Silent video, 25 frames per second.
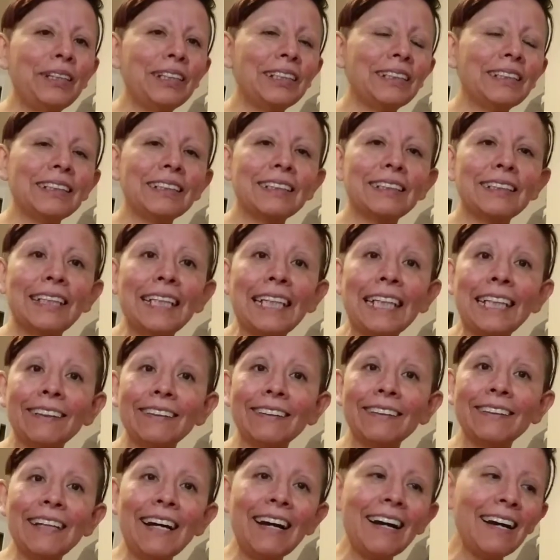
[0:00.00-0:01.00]
This is
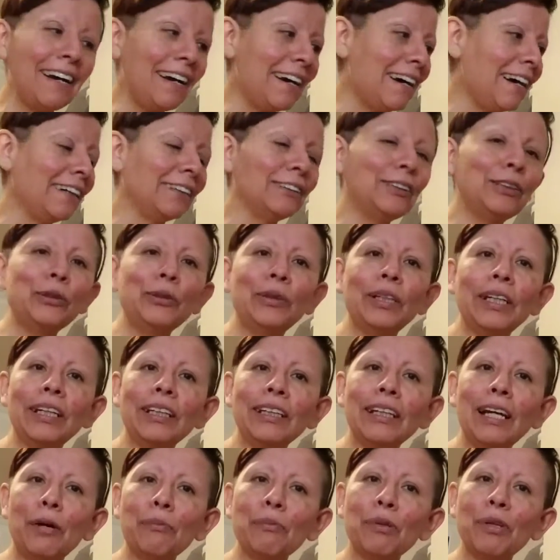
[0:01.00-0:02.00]
Hilda and
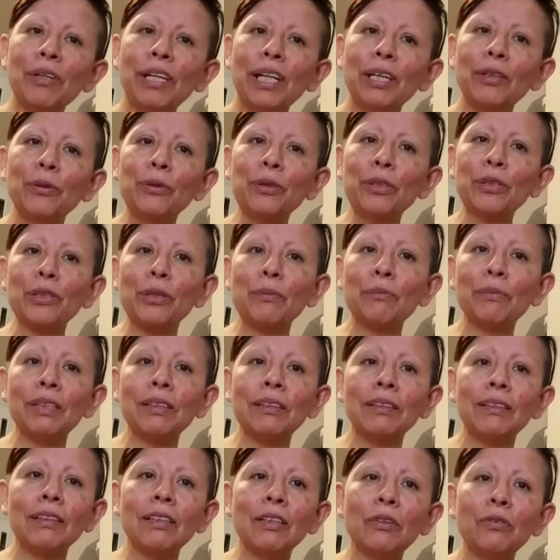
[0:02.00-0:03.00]
today I'm gonna do
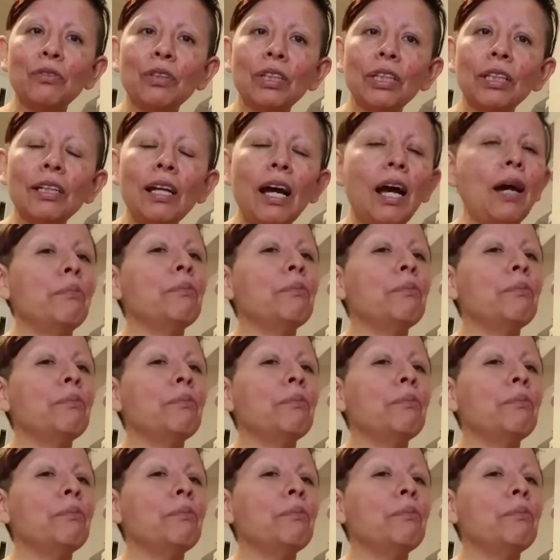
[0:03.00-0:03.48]
something different.